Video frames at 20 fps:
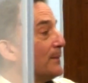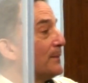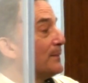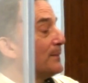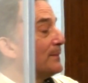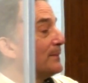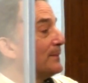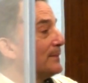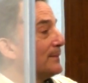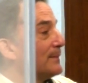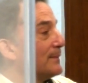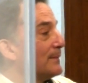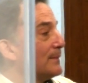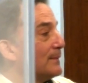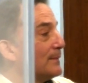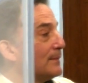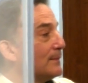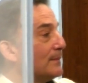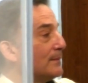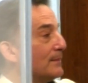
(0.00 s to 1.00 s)

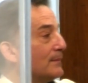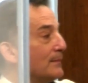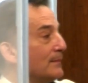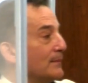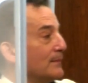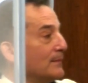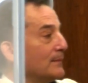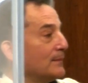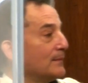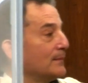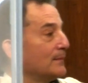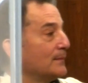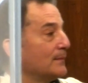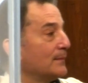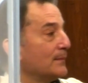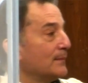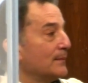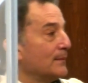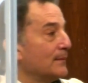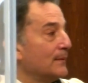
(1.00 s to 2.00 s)

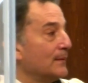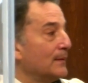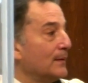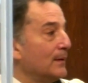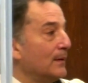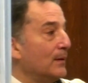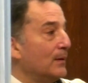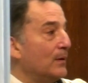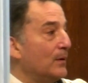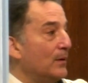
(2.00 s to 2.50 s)
[no speech]